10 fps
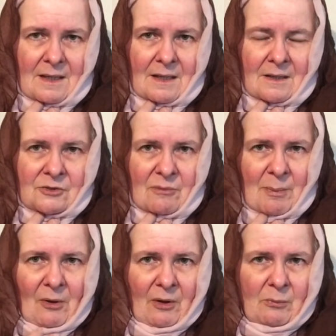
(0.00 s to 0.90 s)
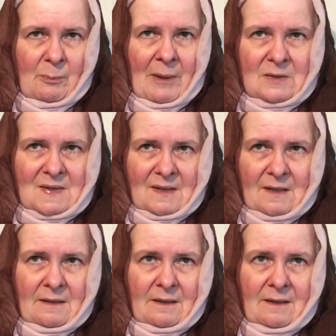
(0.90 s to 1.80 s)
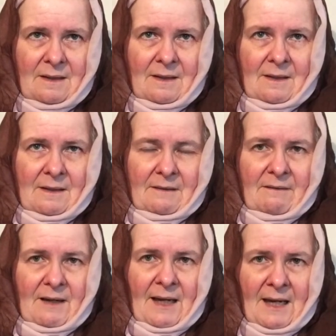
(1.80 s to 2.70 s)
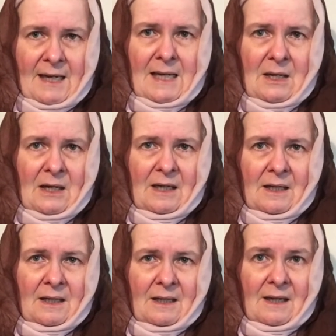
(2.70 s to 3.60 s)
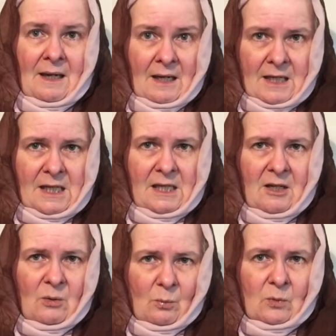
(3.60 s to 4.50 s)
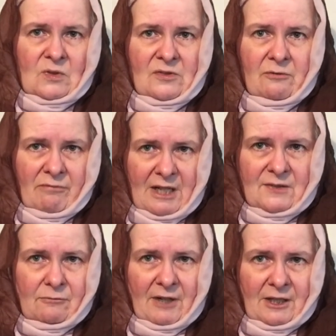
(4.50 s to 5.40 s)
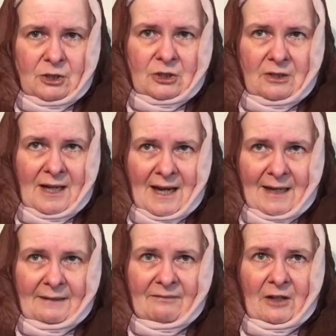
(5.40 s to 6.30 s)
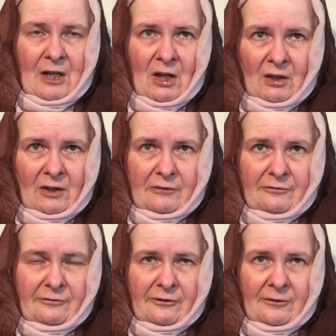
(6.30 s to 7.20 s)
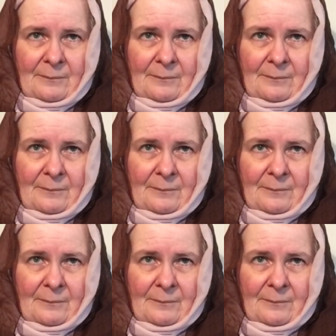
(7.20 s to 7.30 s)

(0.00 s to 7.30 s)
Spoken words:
his reply was puzzling. That he was the resurrection and the life.